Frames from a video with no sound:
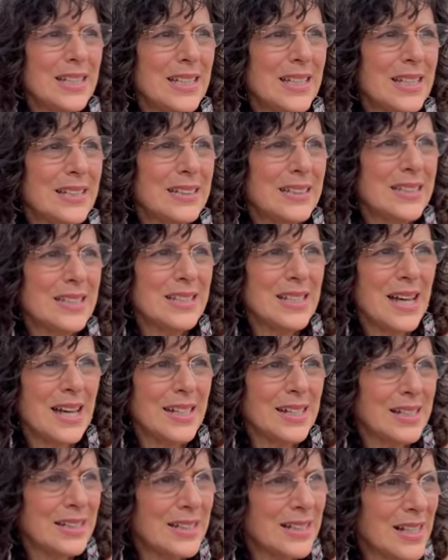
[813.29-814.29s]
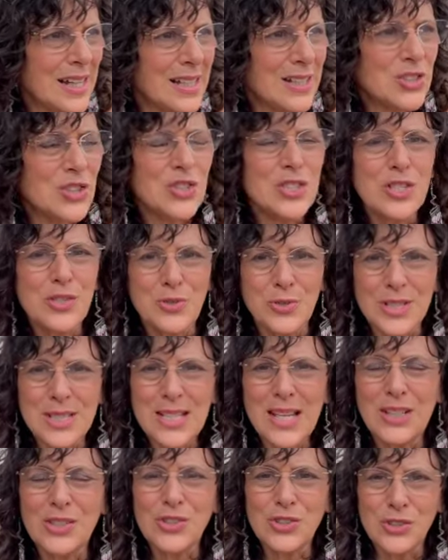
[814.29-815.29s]
and it's not a conscious or
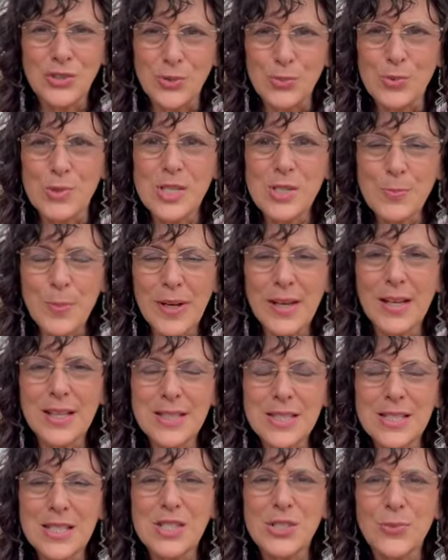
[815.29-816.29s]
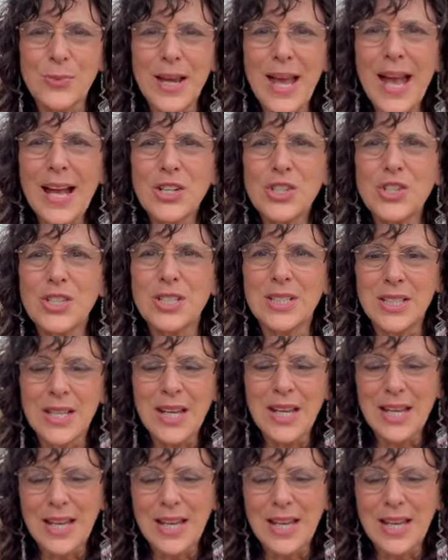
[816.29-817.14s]
intentional response it's a reaction